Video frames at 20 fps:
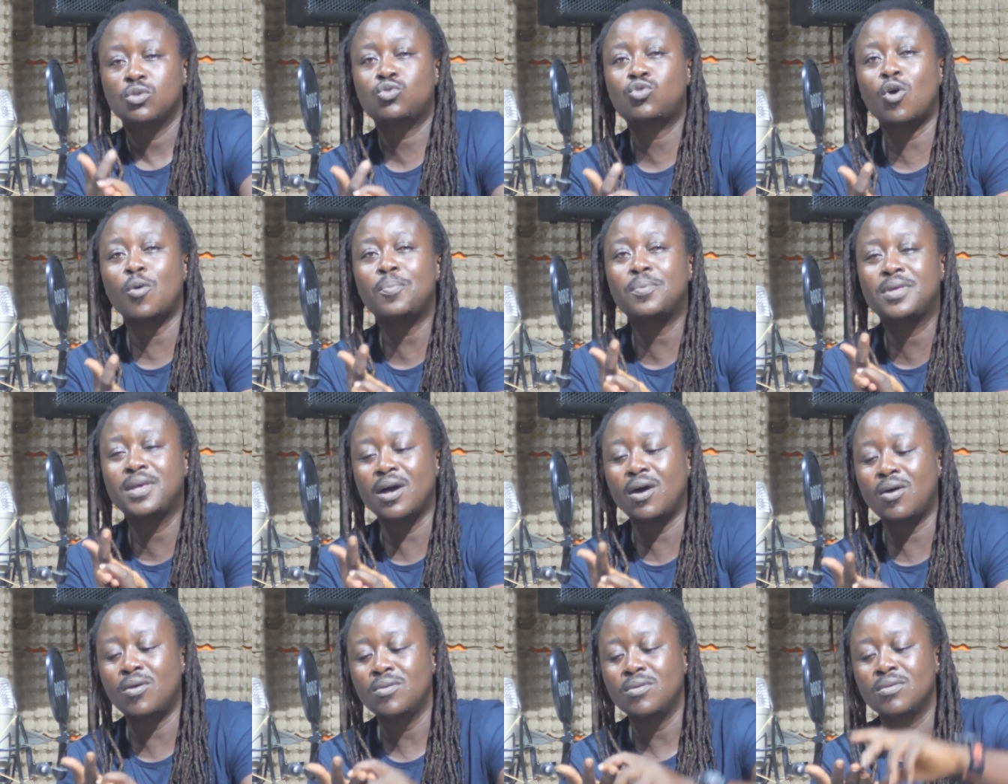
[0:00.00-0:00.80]
Top
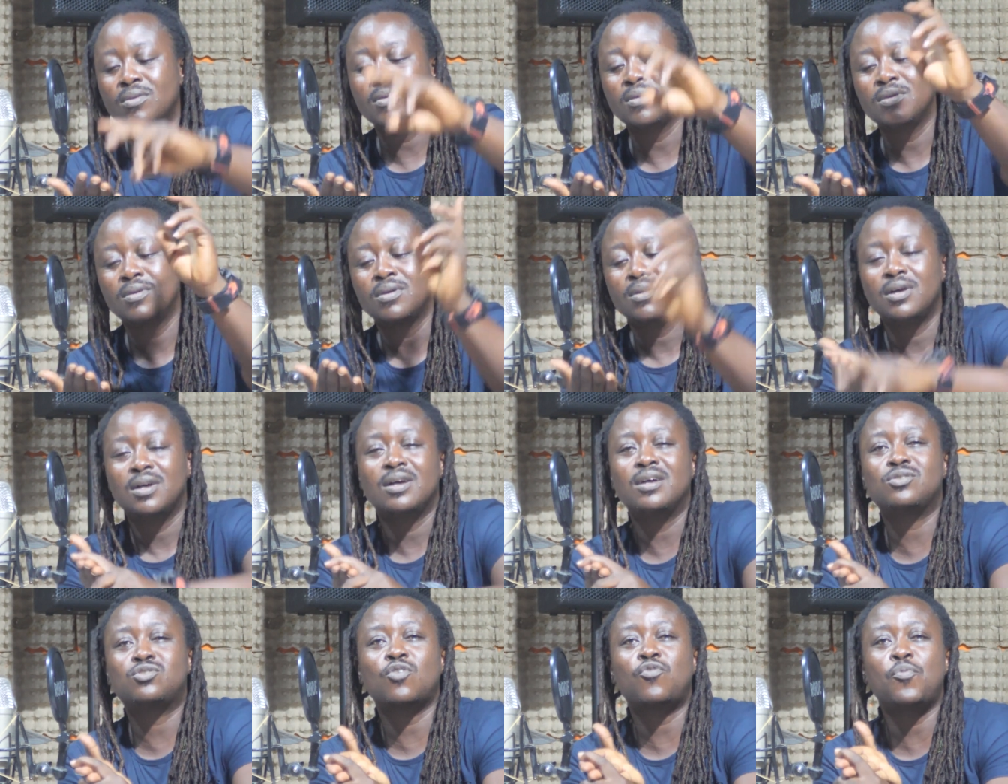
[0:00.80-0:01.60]
Girl,
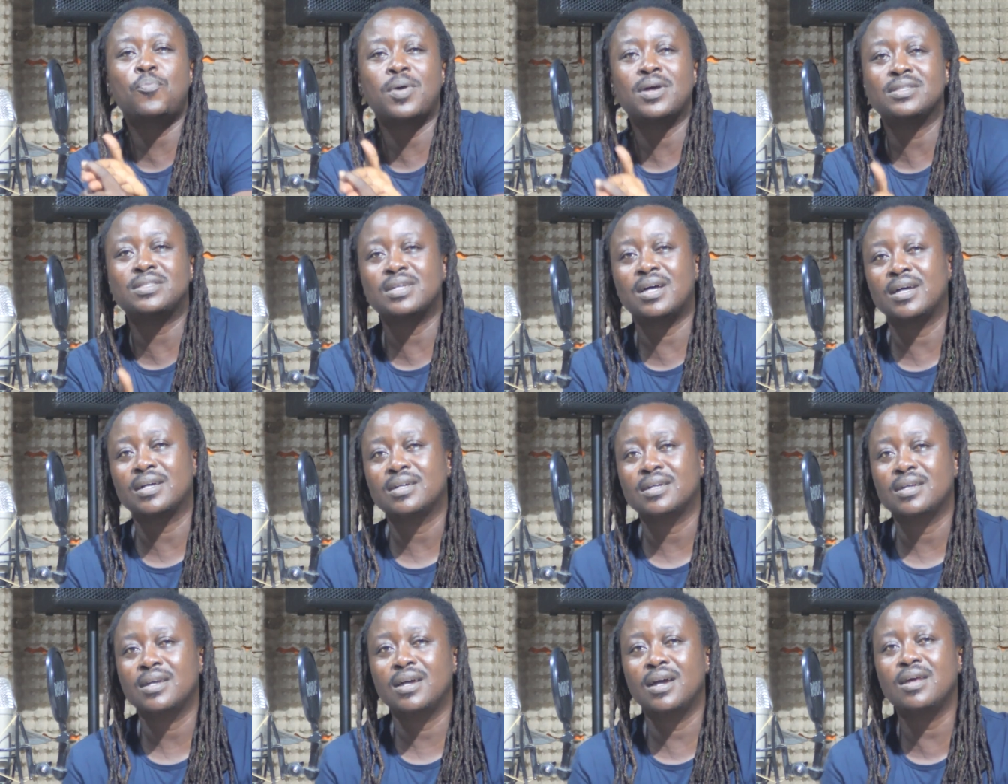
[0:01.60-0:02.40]
Tough
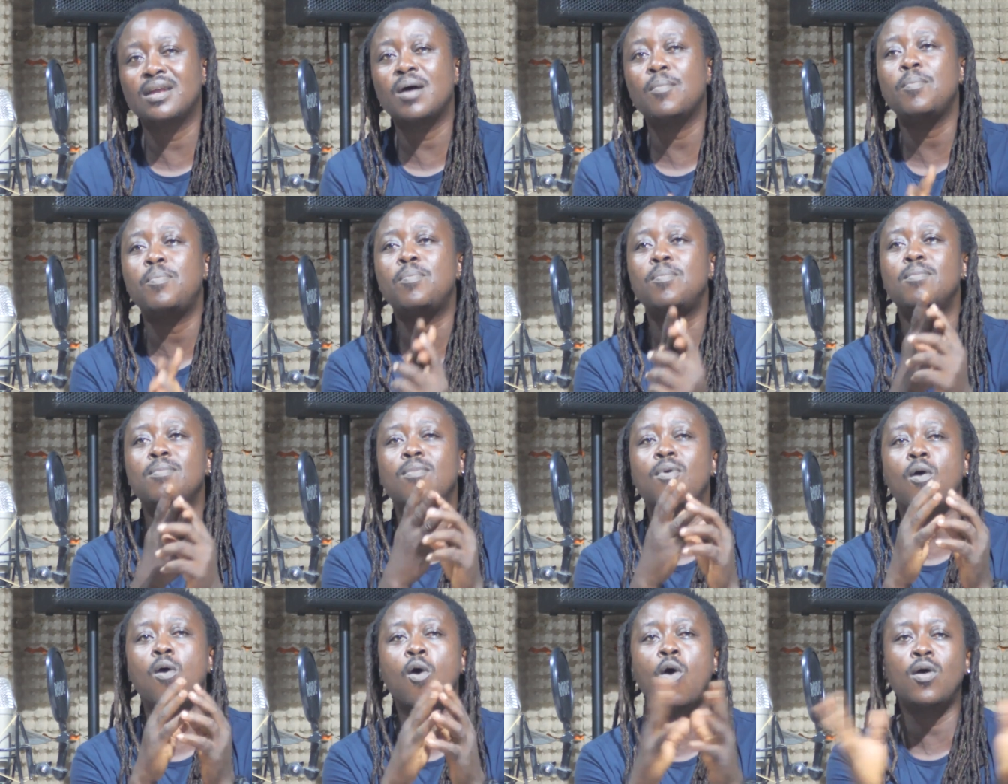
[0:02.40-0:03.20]
Pantang. And I'm
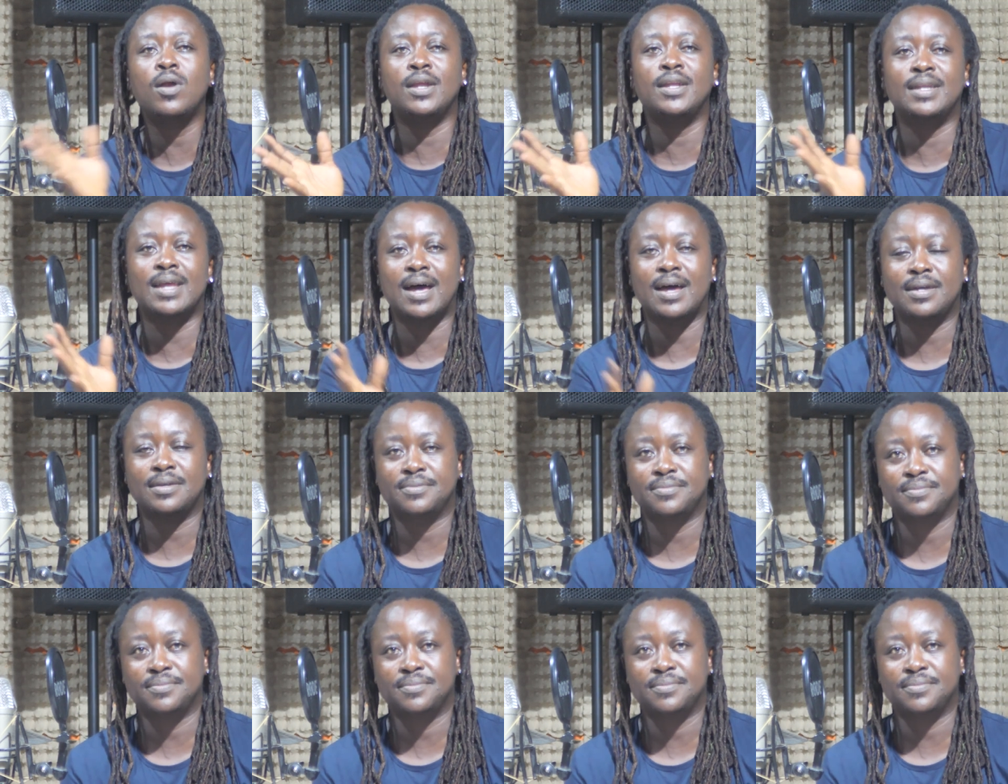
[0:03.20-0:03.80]
all in that.